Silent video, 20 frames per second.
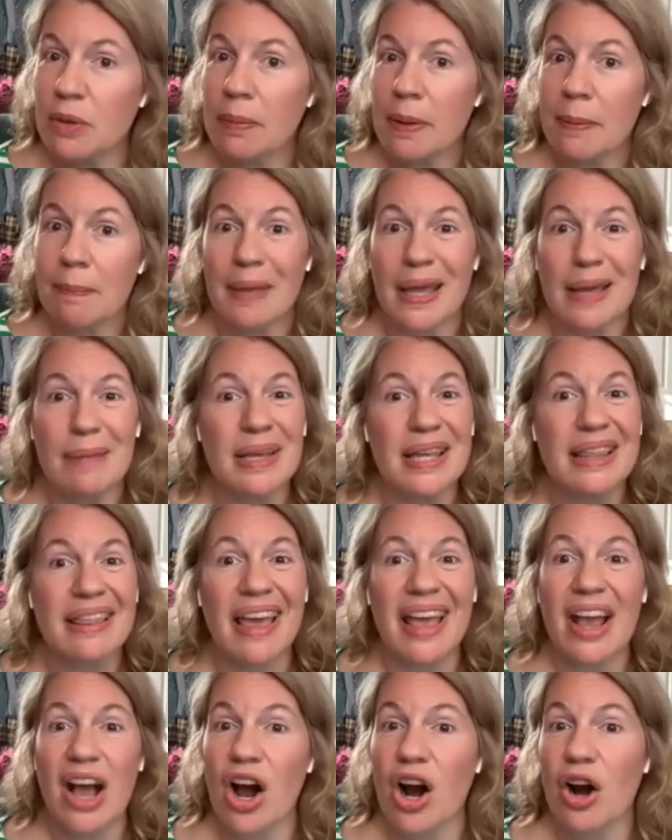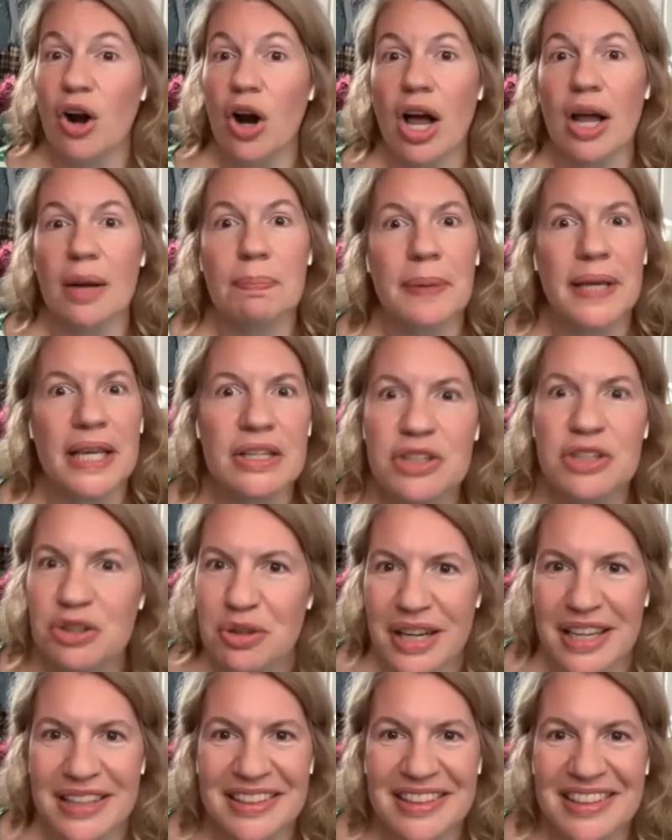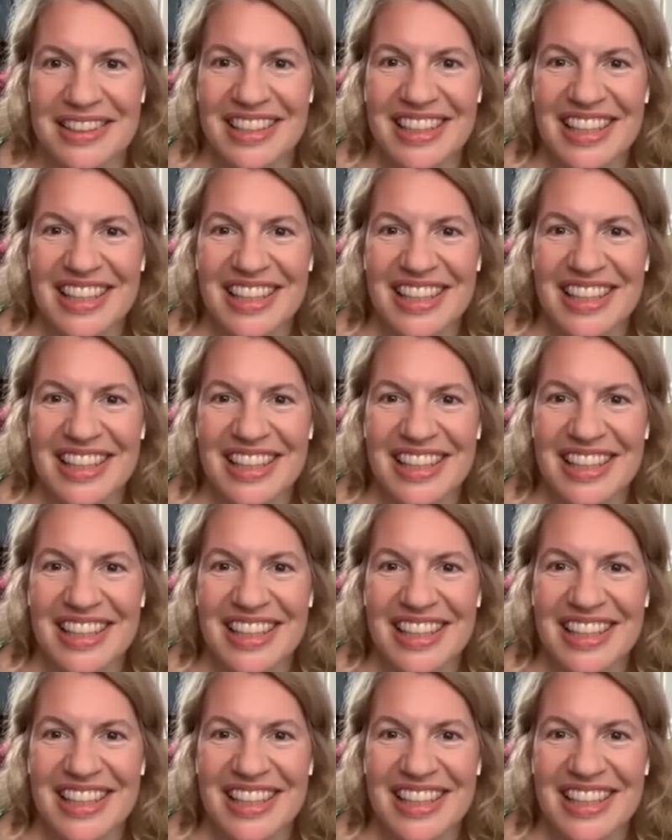but maybe they are on Pinterest,